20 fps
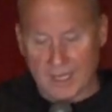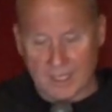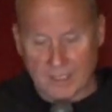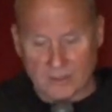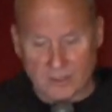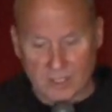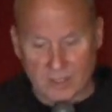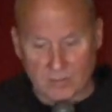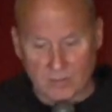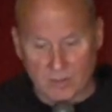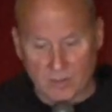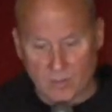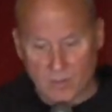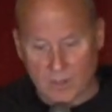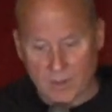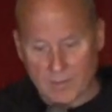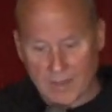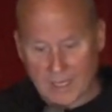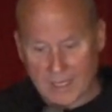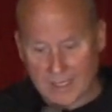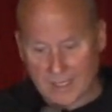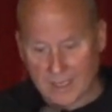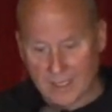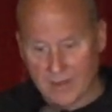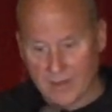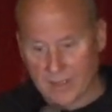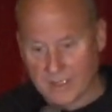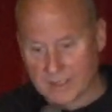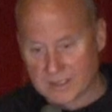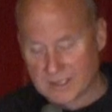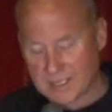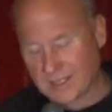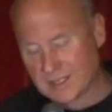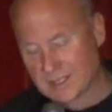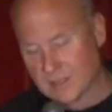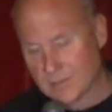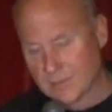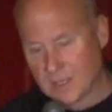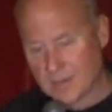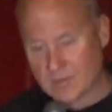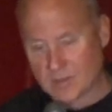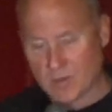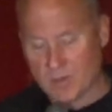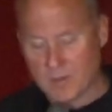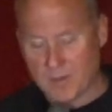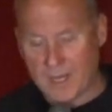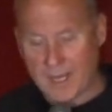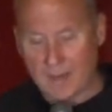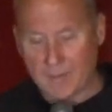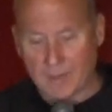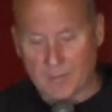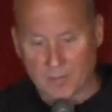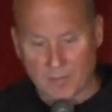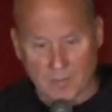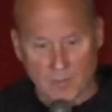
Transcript: I generally wear my clerics. Sometimes I wear my habit.